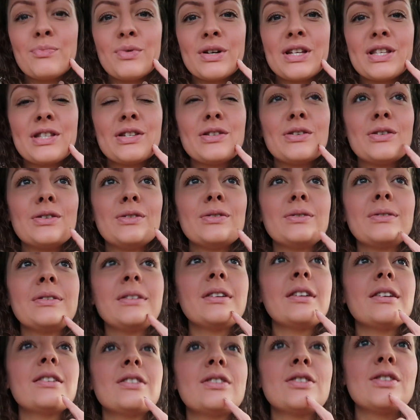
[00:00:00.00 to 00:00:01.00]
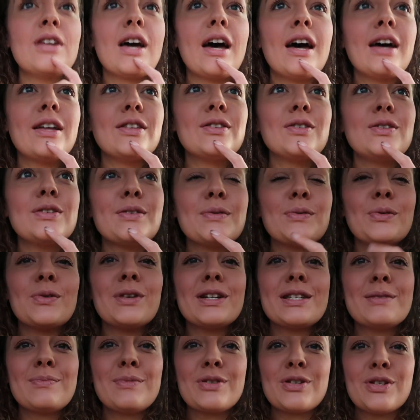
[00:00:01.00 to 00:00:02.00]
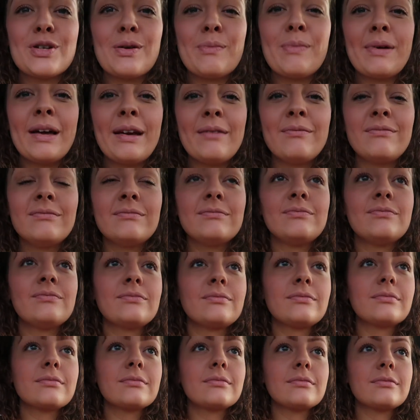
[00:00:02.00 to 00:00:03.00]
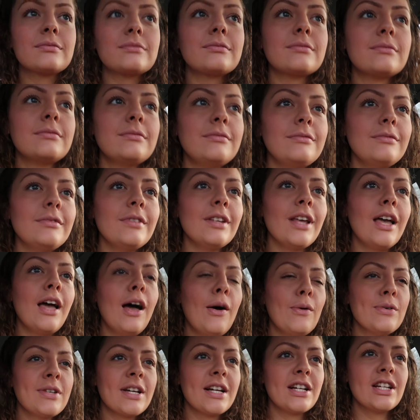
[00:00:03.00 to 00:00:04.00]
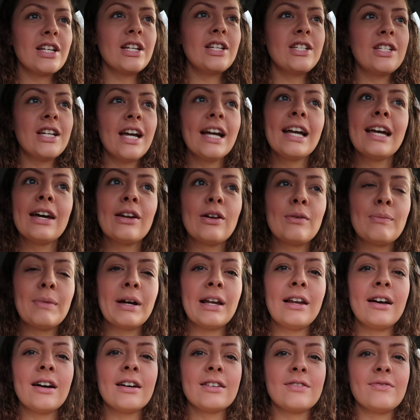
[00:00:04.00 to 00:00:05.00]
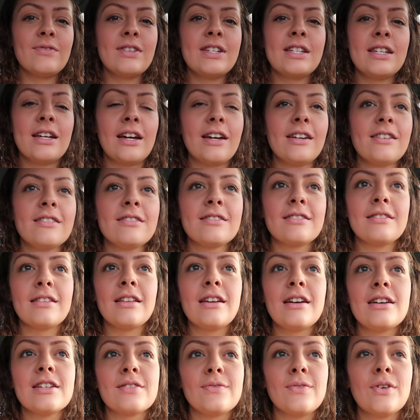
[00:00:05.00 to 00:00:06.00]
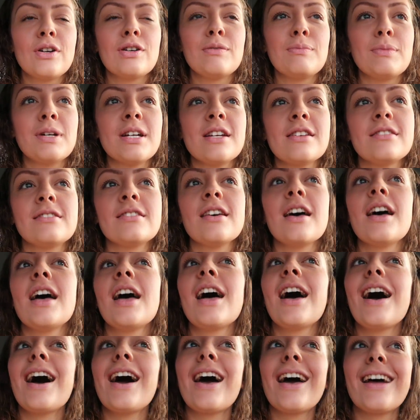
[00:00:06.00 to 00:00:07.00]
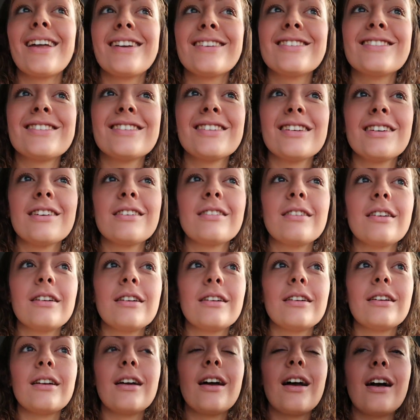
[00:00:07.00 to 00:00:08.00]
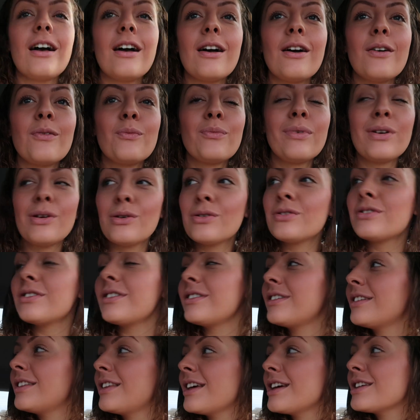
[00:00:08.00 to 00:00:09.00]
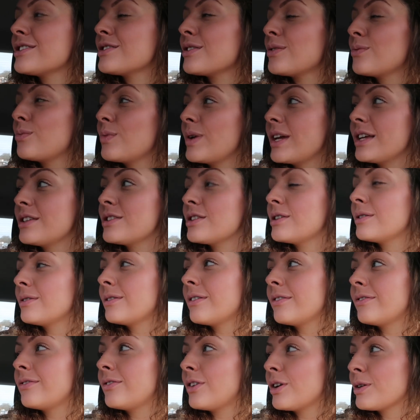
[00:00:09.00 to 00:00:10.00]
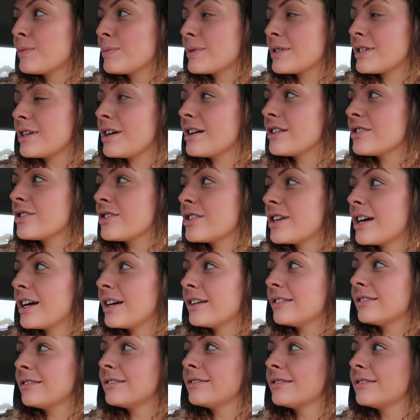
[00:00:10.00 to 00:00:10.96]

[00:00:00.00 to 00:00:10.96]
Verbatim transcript: bristol uh, to do some christmas shopping i was actually checking on my last videos the last vlogmas and we also did this on week two of vlogmas last year